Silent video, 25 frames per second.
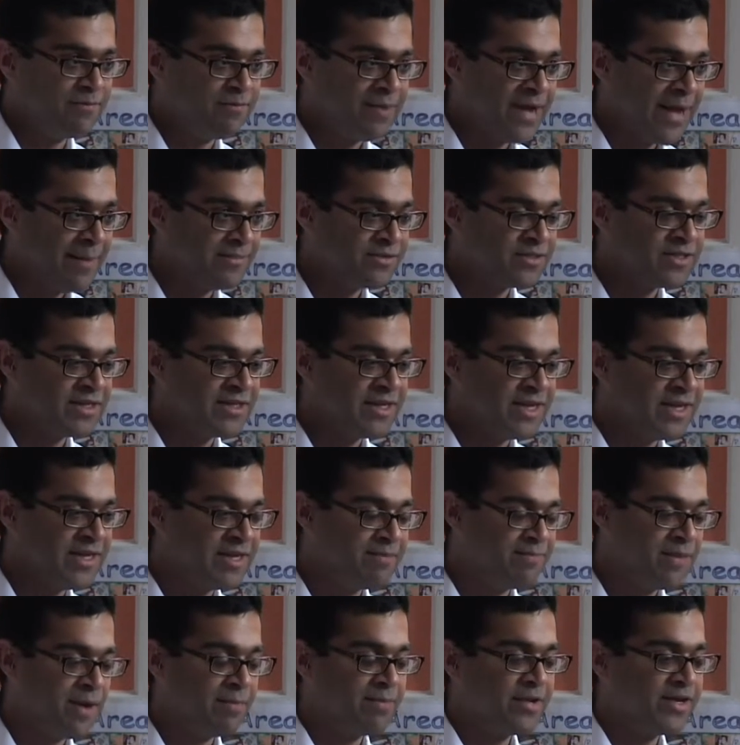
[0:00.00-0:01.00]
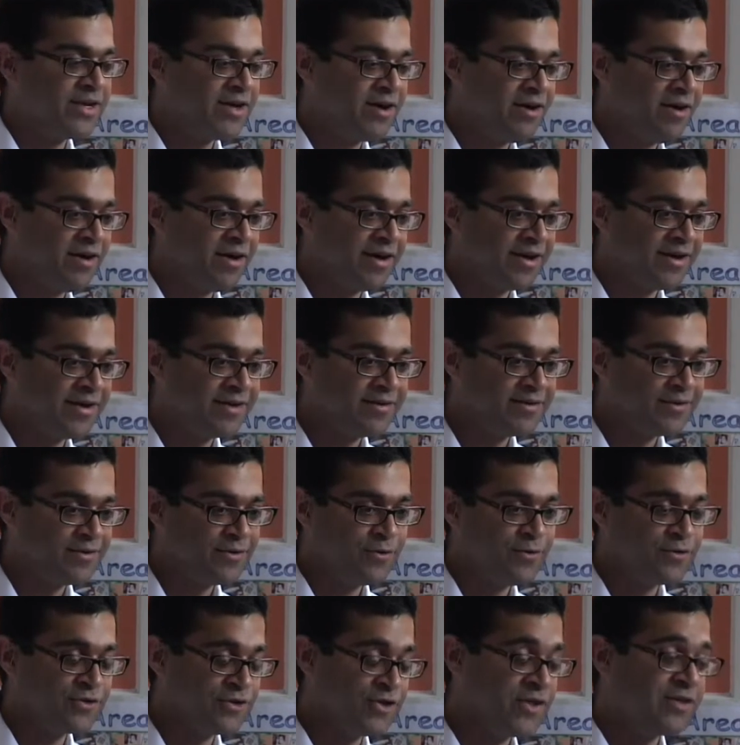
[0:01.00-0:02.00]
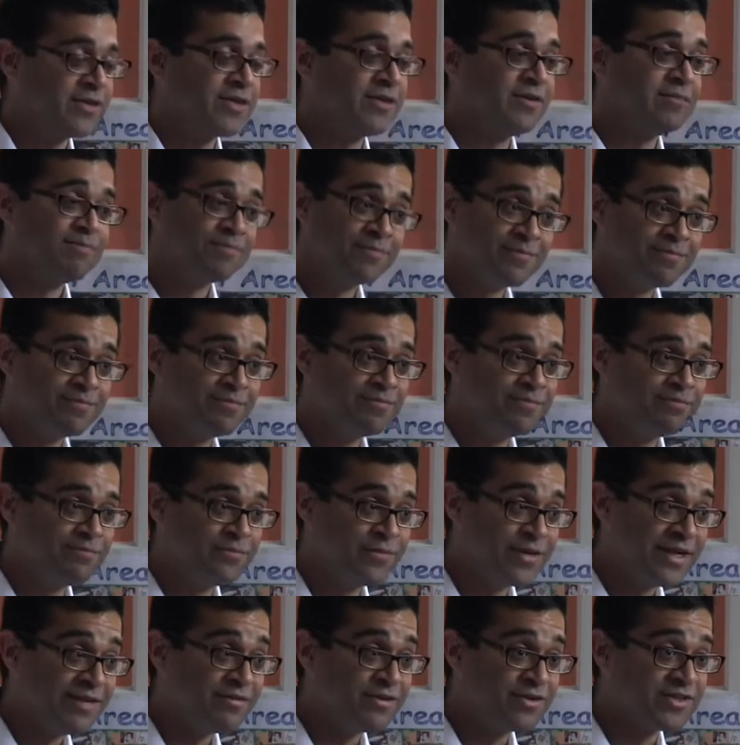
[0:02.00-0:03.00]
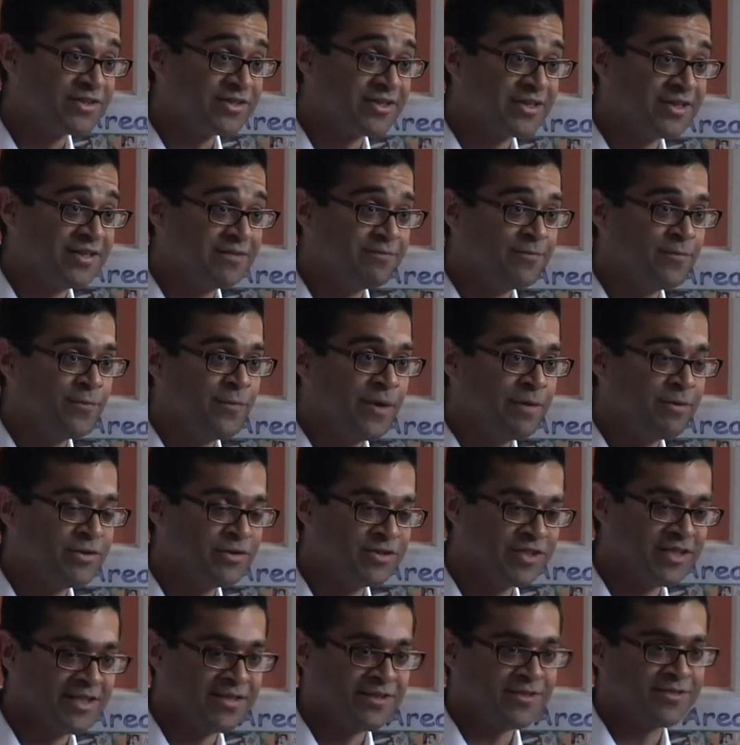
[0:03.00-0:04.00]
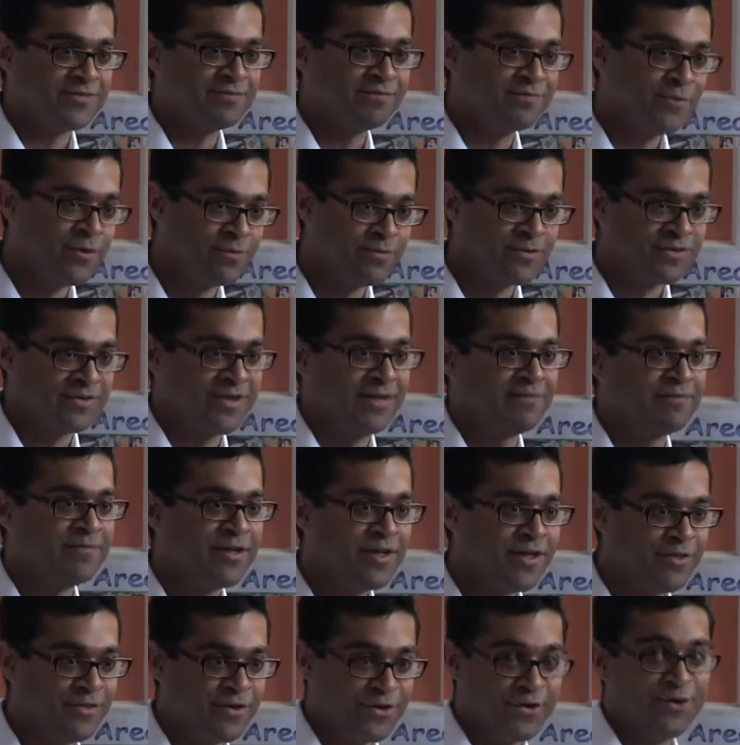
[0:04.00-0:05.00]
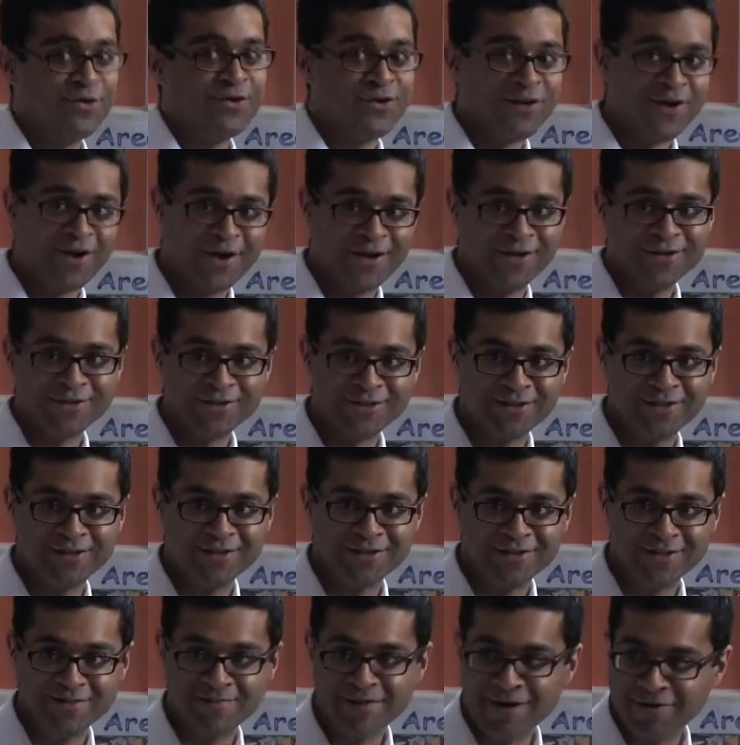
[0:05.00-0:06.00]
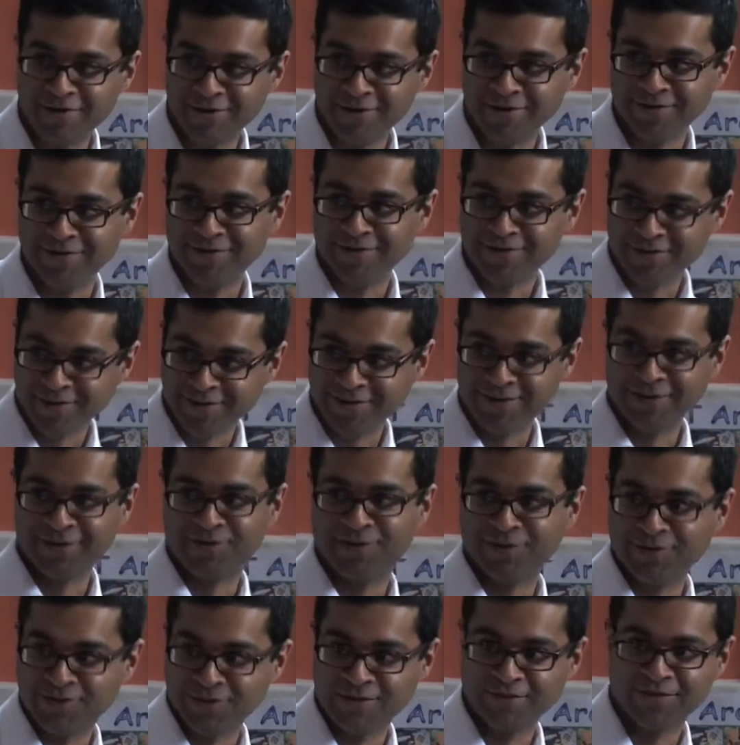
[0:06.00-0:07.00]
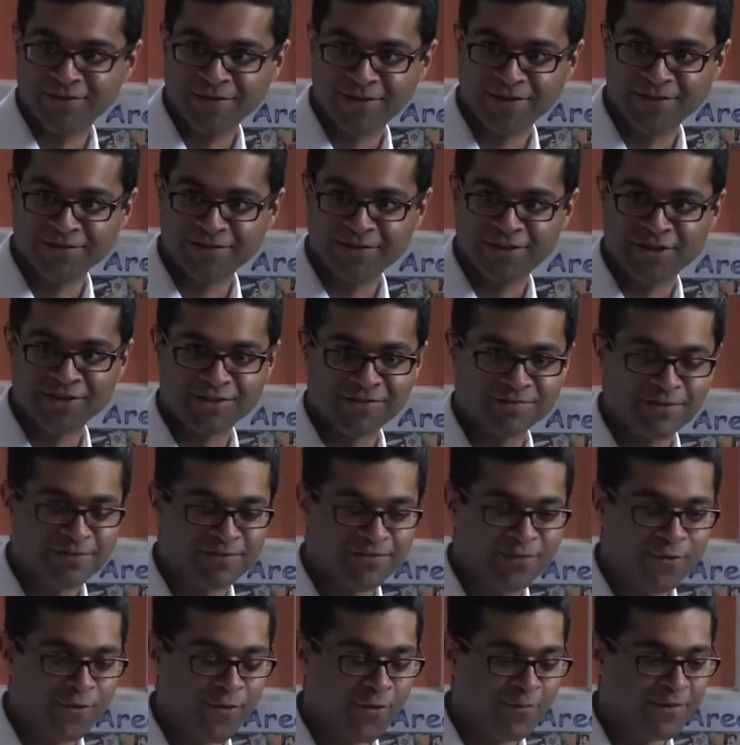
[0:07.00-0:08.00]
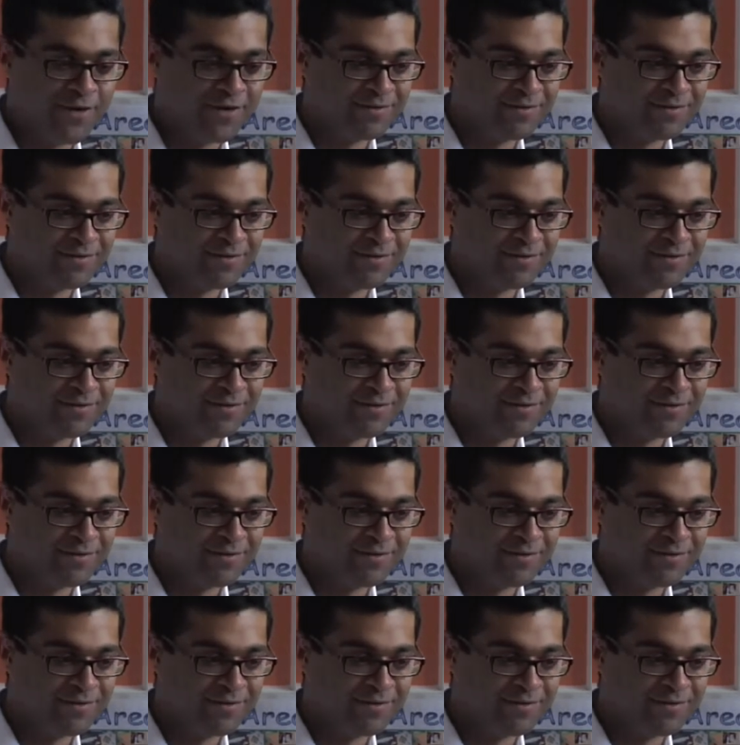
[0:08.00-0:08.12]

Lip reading: perhaps in the public eye, or certainly previously, we were seen as almost like the good guys to the Americans, as was sort of suggested before.